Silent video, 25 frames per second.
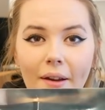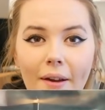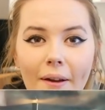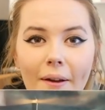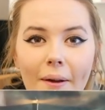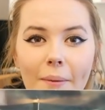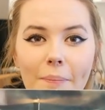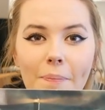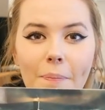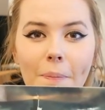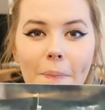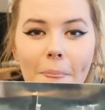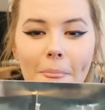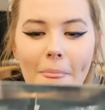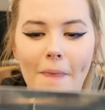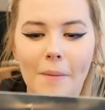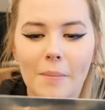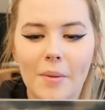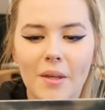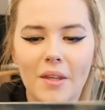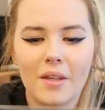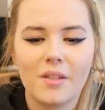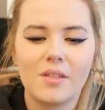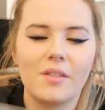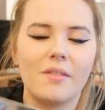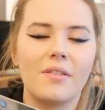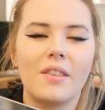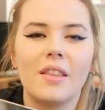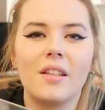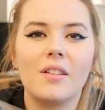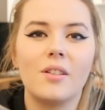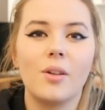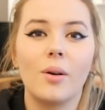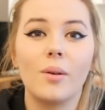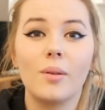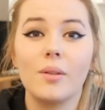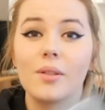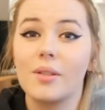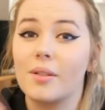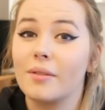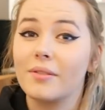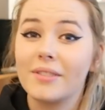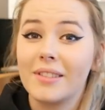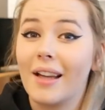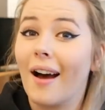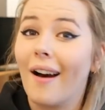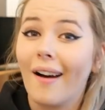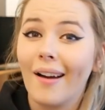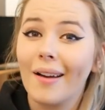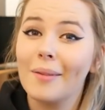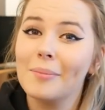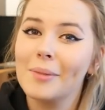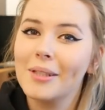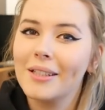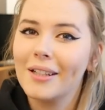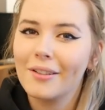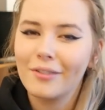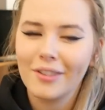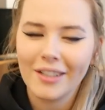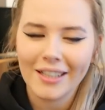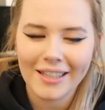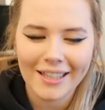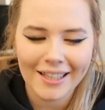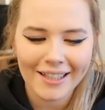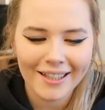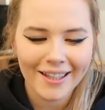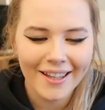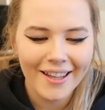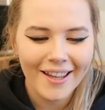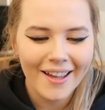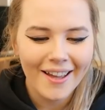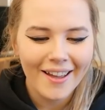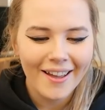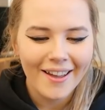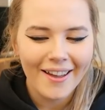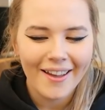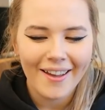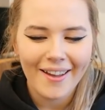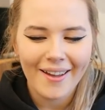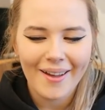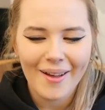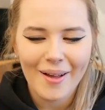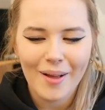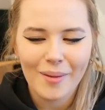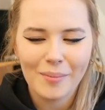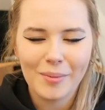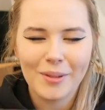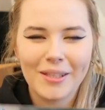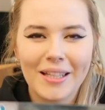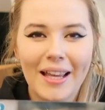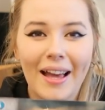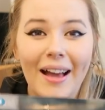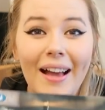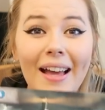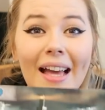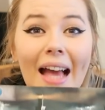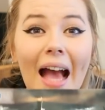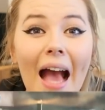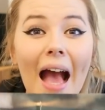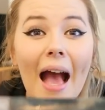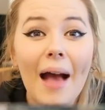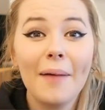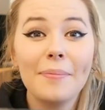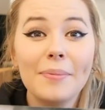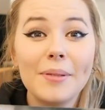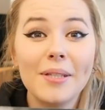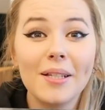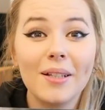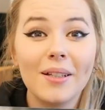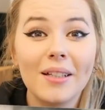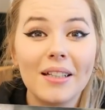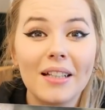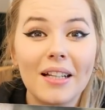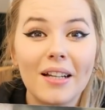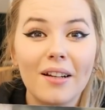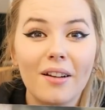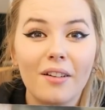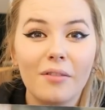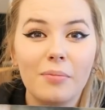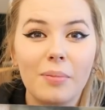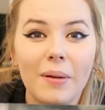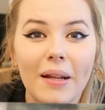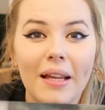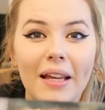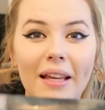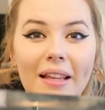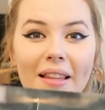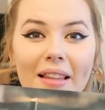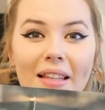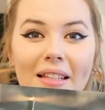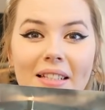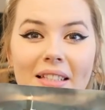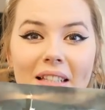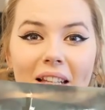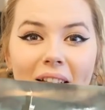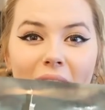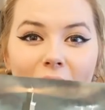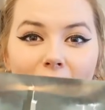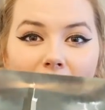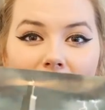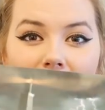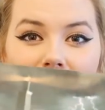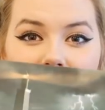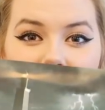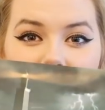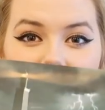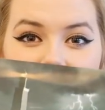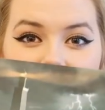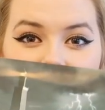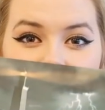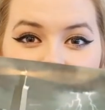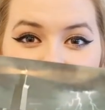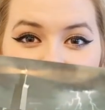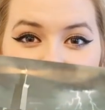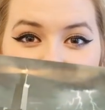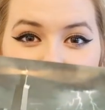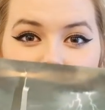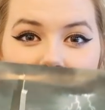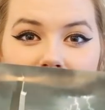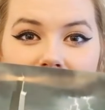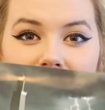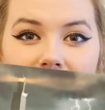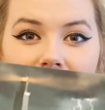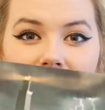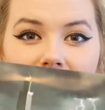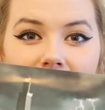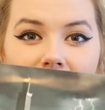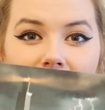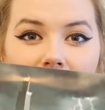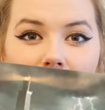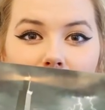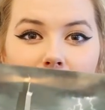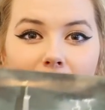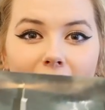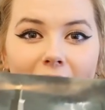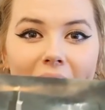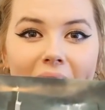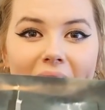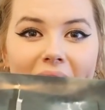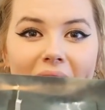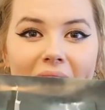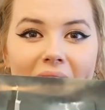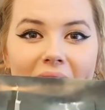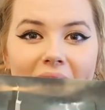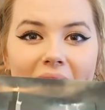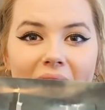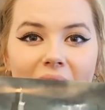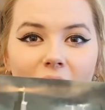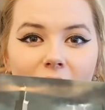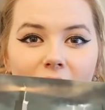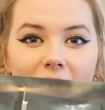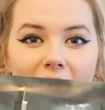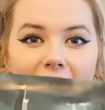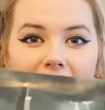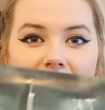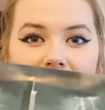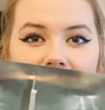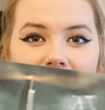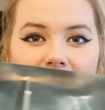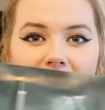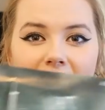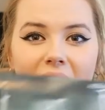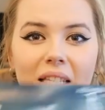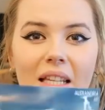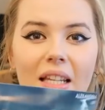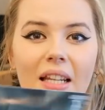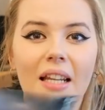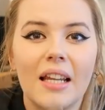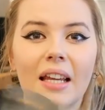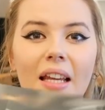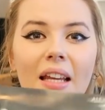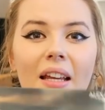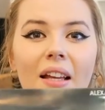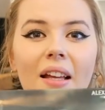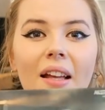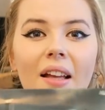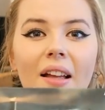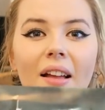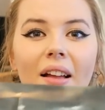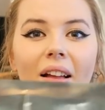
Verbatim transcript: um, because of the toll of time and everything. Uh, but yeah, I absolutely love playing this, and you have like special abilities on each city,